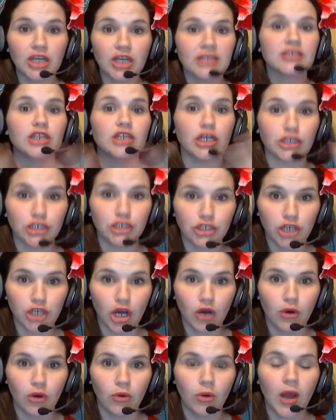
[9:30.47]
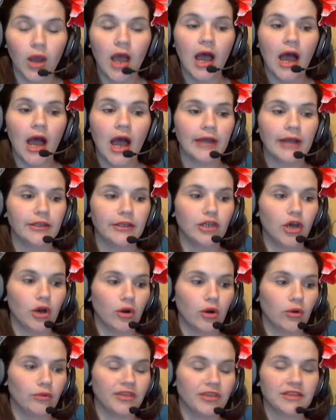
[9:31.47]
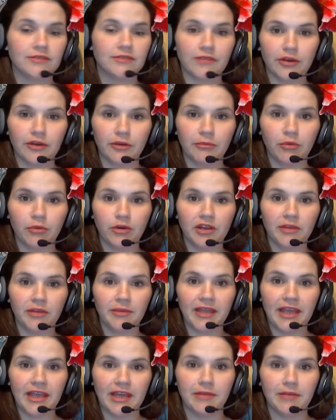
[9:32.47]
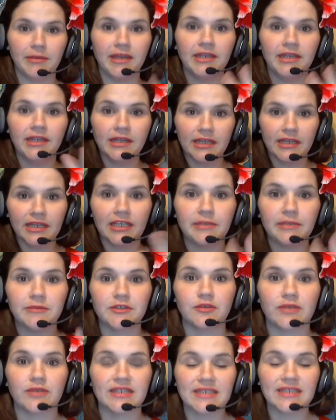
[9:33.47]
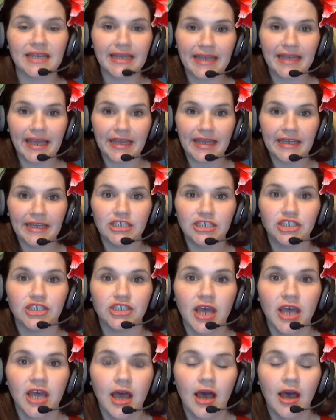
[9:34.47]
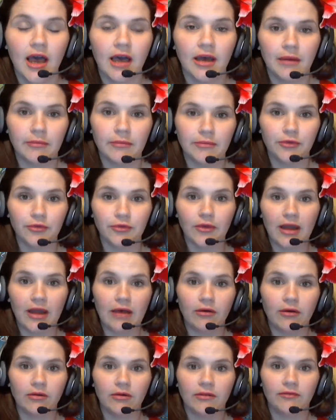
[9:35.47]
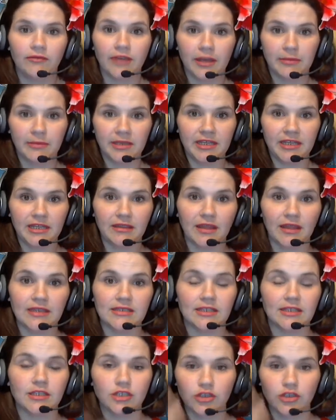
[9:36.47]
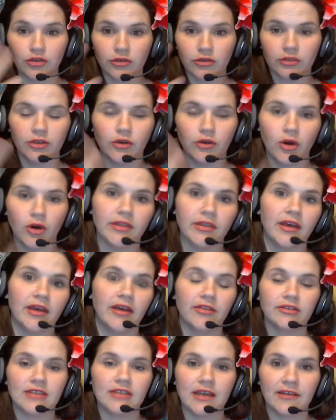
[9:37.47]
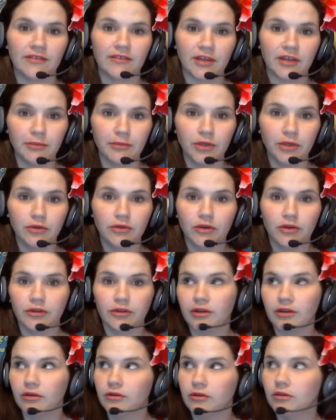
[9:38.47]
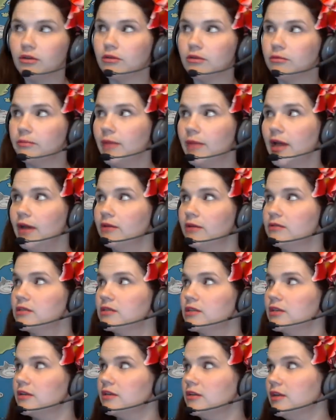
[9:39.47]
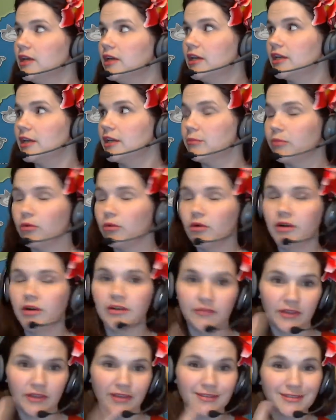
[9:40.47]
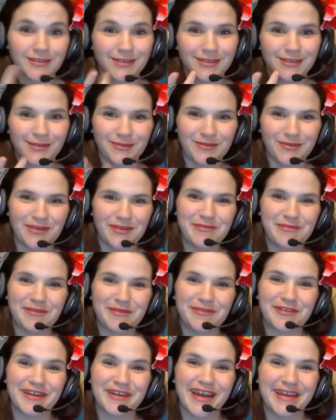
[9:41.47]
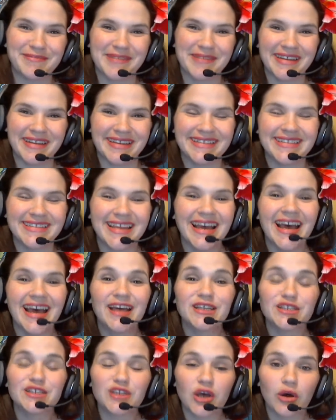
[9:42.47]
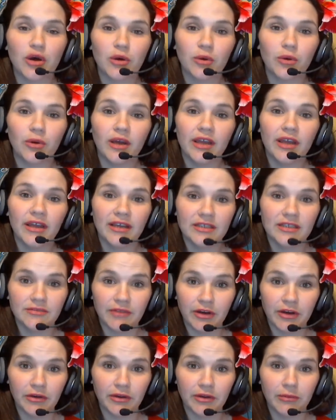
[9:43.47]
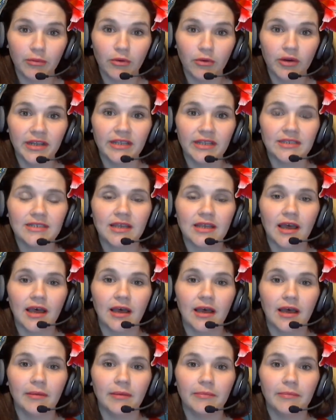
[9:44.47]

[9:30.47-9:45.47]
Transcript: just a show. I know that's very important to be animated and keep students engaged throughout VIPKID lessons. You're, on the other side of a computer. They're, bound to get bored if they listen to someone ramble for 9 minutes. So it's very important